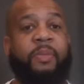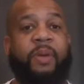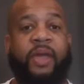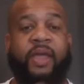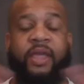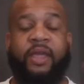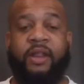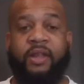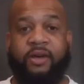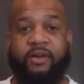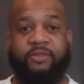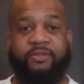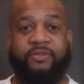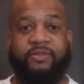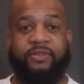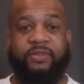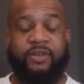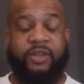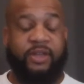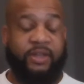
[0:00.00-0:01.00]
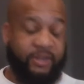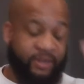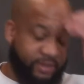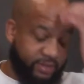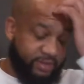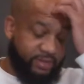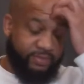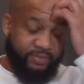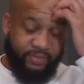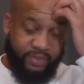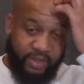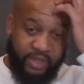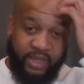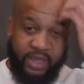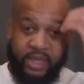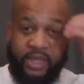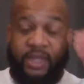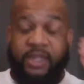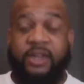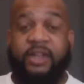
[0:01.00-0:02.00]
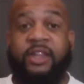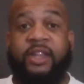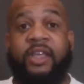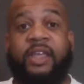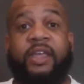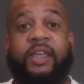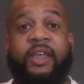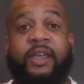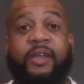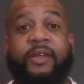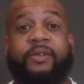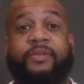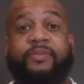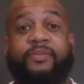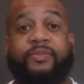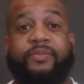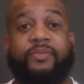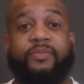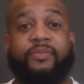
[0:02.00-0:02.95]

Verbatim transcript: Pay it off, okay? Then,